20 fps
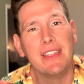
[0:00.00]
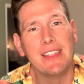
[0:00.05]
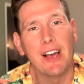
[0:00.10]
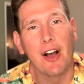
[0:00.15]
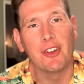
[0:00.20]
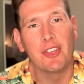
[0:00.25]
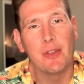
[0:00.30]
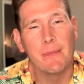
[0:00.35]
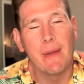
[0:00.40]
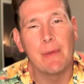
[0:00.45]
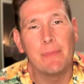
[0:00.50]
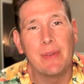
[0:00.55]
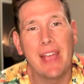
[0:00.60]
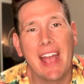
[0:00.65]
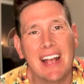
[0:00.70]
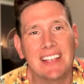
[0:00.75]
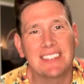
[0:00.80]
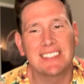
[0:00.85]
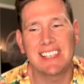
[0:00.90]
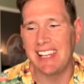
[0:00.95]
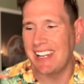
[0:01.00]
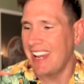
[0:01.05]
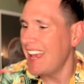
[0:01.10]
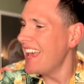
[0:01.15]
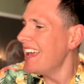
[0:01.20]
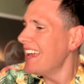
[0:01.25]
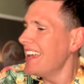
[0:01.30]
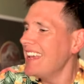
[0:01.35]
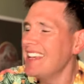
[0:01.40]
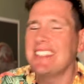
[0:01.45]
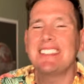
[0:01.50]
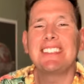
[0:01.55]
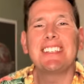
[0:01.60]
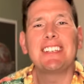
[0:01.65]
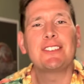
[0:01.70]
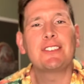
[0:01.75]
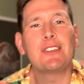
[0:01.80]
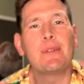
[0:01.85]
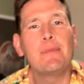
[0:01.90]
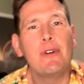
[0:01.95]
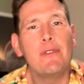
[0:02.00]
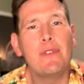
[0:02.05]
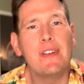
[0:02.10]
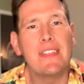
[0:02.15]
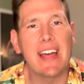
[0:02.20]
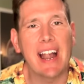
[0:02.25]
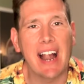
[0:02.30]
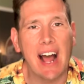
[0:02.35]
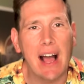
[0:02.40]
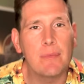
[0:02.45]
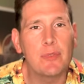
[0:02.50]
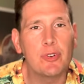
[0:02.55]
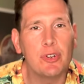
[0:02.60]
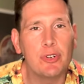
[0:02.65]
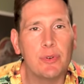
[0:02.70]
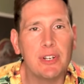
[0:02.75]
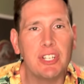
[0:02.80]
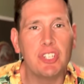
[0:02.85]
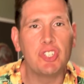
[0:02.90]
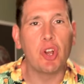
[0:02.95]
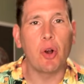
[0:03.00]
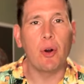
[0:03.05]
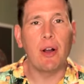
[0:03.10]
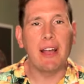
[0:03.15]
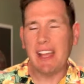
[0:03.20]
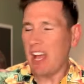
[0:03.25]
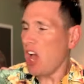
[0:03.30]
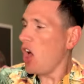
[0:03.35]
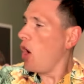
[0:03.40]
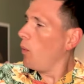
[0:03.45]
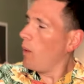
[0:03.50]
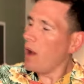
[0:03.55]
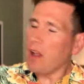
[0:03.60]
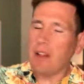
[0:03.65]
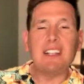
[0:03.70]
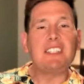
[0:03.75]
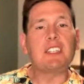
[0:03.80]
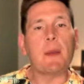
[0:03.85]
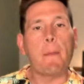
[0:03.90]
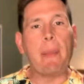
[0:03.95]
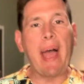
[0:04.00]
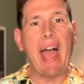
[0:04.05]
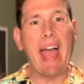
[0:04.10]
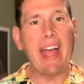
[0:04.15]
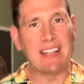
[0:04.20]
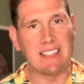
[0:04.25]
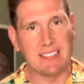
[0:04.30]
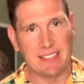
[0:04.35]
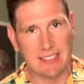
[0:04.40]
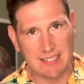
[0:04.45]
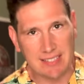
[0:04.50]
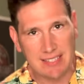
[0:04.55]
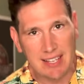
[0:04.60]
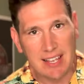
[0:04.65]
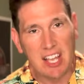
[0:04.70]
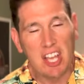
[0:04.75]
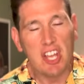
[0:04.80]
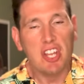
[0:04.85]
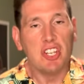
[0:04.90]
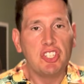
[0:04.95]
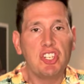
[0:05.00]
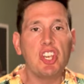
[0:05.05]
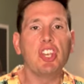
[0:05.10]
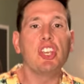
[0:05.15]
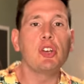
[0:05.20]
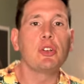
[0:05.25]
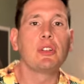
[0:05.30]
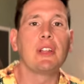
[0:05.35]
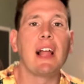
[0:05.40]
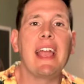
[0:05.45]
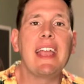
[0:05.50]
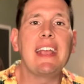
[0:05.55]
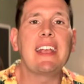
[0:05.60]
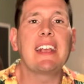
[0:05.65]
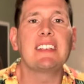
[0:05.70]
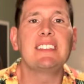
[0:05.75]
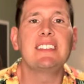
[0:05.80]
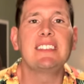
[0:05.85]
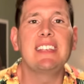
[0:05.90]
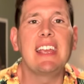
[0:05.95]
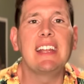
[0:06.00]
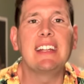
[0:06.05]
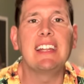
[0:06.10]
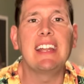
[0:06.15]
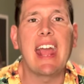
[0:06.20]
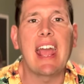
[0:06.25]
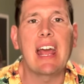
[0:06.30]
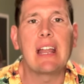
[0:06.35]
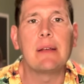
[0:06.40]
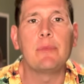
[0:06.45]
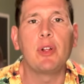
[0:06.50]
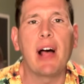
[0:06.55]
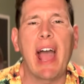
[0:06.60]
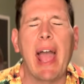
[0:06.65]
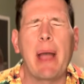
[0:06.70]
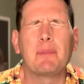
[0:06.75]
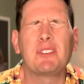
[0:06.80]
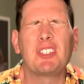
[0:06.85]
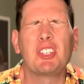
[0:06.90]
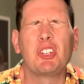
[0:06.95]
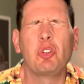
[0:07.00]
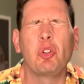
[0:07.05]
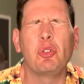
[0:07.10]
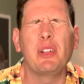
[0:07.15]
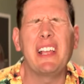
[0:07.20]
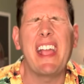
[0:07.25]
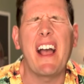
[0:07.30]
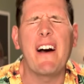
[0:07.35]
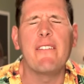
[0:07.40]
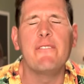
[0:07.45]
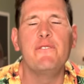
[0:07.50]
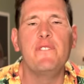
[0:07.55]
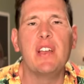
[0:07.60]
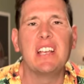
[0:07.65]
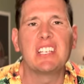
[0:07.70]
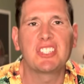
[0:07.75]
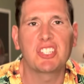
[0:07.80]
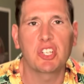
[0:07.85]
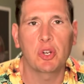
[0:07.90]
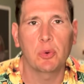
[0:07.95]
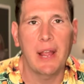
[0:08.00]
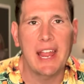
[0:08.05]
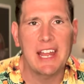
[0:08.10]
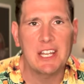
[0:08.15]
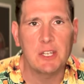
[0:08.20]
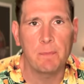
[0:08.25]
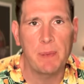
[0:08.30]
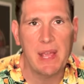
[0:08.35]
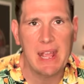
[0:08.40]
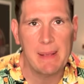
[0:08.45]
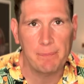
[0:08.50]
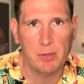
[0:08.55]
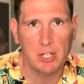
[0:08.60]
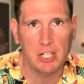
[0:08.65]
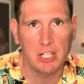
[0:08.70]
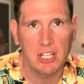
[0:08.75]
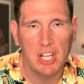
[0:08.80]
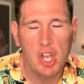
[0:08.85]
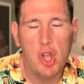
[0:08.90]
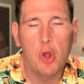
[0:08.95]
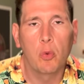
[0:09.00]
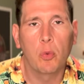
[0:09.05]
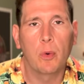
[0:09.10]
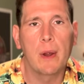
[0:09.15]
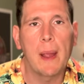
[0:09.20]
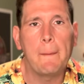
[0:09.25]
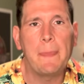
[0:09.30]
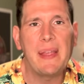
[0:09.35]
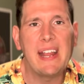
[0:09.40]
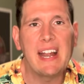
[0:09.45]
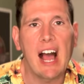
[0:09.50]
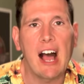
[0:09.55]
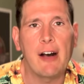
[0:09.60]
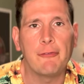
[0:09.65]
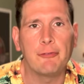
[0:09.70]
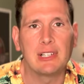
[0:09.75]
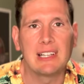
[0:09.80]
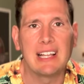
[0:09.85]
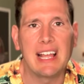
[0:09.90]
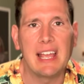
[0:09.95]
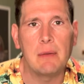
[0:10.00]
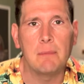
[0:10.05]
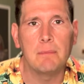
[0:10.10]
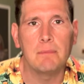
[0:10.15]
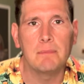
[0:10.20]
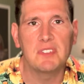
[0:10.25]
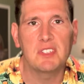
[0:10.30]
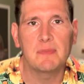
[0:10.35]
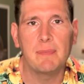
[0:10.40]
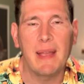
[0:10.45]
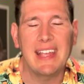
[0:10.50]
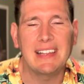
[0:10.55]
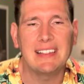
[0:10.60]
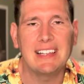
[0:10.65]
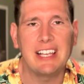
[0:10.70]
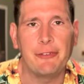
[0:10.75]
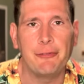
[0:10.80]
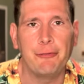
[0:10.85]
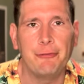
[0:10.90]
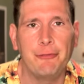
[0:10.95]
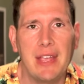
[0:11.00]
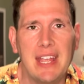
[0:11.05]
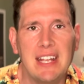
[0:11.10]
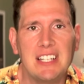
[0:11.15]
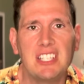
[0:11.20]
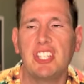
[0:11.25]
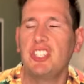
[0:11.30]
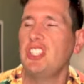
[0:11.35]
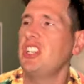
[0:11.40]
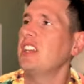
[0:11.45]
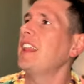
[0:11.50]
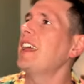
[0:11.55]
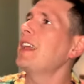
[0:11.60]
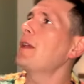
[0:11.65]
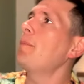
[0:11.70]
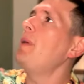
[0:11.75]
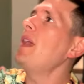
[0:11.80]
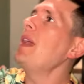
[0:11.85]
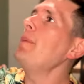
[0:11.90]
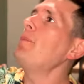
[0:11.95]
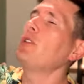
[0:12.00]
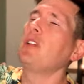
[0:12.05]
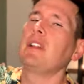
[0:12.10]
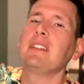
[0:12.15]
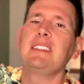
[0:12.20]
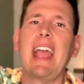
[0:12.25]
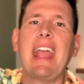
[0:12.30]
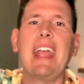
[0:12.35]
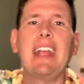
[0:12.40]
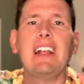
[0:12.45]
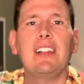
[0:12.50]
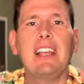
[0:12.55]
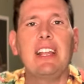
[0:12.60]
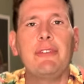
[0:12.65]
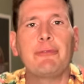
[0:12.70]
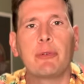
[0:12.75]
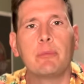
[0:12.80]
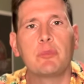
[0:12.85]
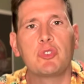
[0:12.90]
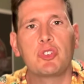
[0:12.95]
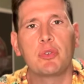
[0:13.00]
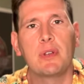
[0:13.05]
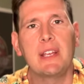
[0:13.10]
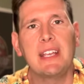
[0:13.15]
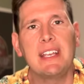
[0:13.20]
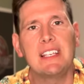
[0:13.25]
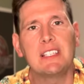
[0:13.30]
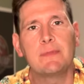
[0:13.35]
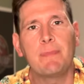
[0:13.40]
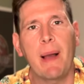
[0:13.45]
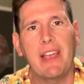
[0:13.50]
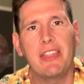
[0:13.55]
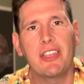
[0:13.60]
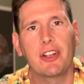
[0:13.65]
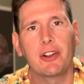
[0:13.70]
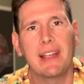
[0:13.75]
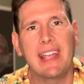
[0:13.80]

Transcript: though, you might be asking? Is this a movie that I'm going to enjoy? Well, it depends. Do you like seeing an animal absolutely eviscerate people? Ripping off limbs, mainly feet? Do you like people dangling from trees by their